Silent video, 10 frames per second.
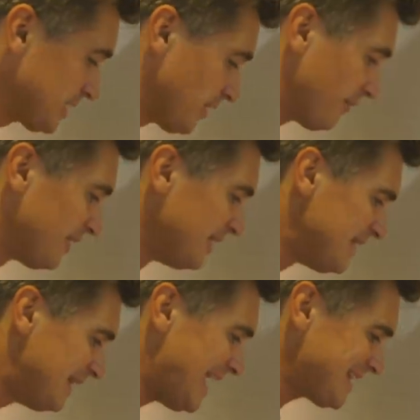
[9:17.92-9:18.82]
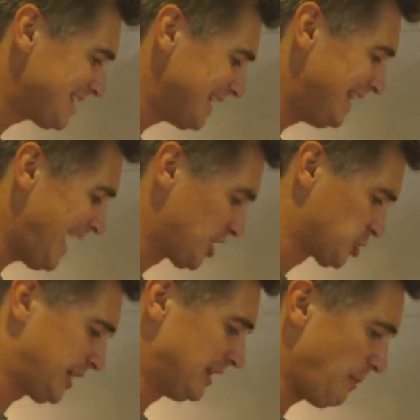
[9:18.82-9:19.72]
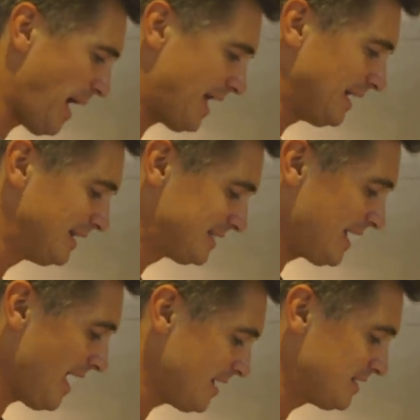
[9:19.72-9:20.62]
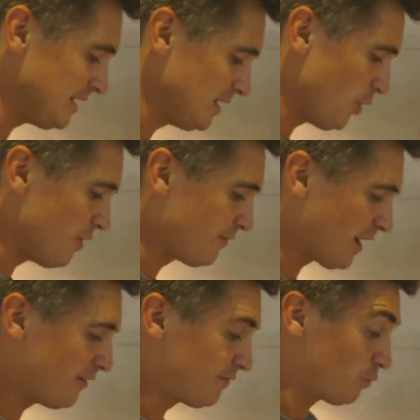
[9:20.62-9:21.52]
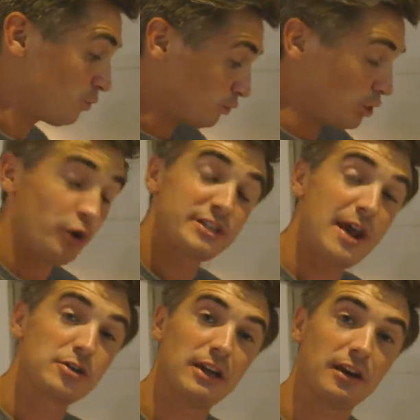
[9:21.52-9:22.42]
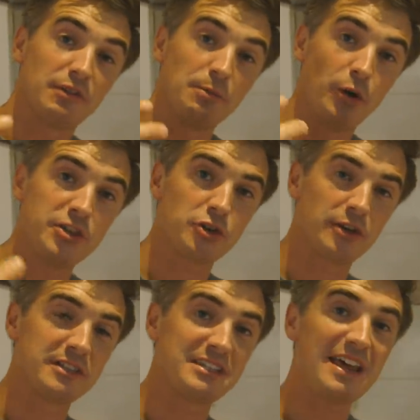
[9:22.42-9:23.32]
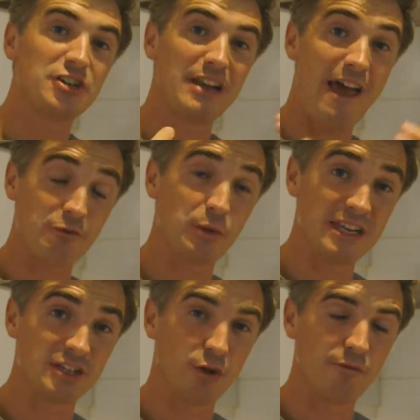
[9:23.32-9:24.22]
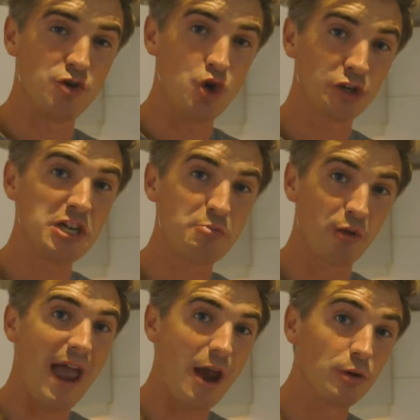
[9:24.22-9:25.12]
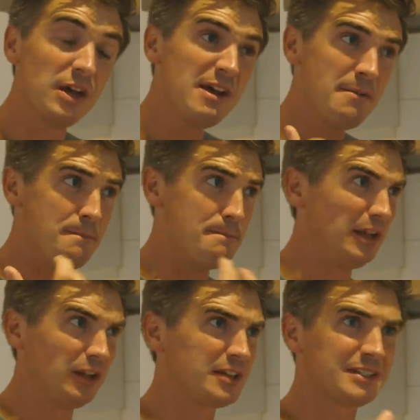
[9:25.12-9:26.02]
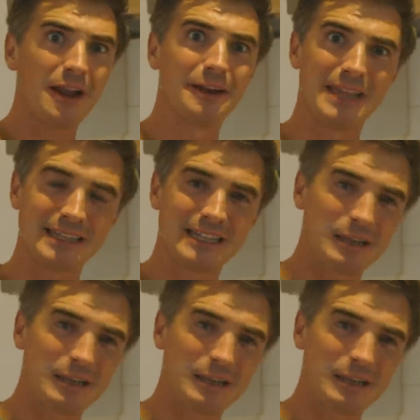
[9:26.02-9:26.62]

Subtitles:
kind of less electric in the pan, and instead, you know, you've kind of cooked out a lot of the moisture, and instead you're left with this sort of nutty brown milk solid that's